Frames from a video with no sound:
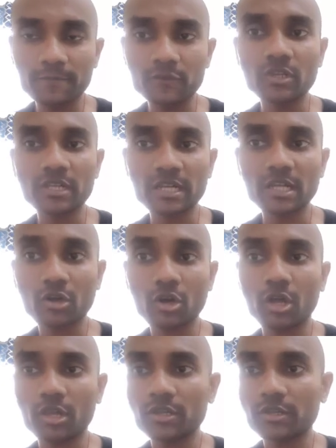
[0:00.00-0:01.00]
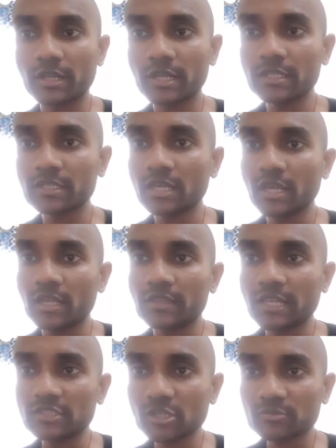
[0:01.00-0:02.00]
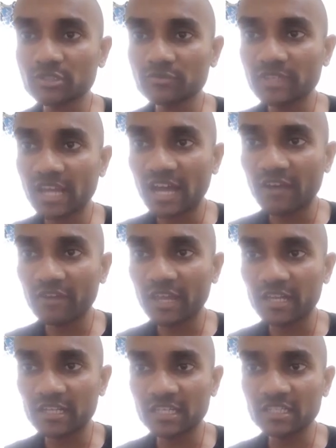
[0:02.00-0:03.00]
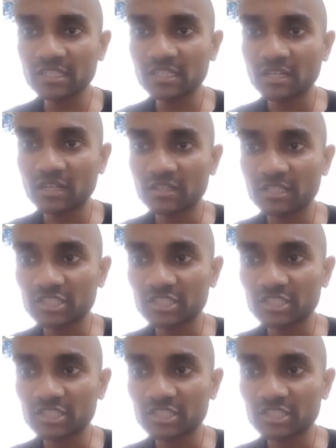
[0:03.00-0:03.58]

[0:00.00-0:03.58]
You'll get a call, right? Next option we have heading,